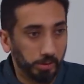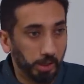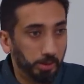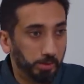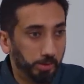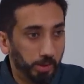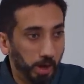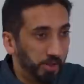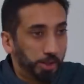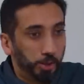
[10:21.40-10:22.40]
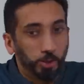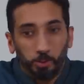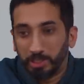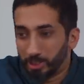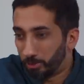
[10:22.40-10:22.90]
You have nothing to
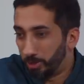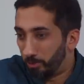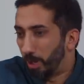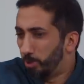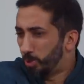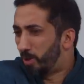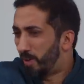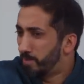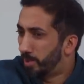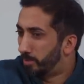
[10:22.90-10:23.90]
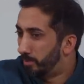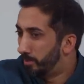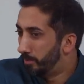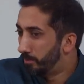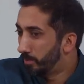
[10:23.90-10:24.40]
do with this one. Why would you harm them?
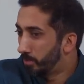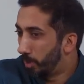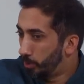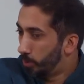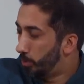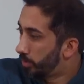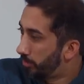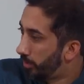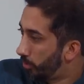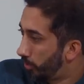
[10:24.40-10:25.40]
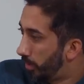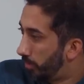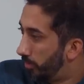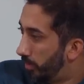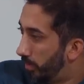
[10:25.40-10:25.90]
Why would you do something to
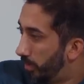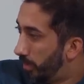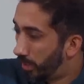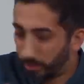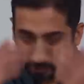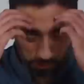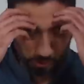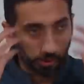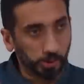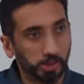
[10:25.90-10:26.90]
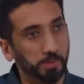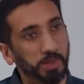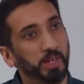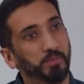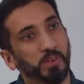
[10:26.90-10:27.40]
them? And this is also
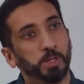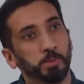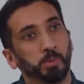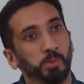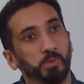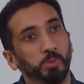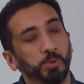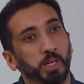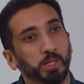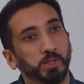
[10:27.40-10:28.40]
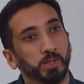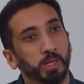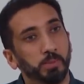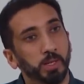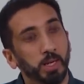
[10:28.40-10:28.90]
something unfathomable for Musa alayhi
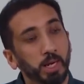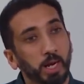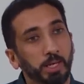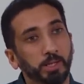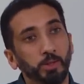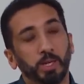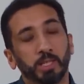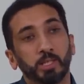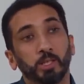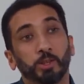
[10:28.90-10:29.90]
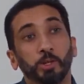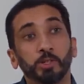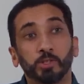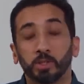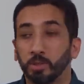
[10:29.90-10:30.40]
salam. And then you get to the
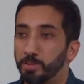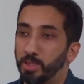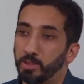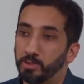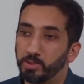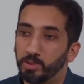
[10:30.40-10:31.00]
third circumstance.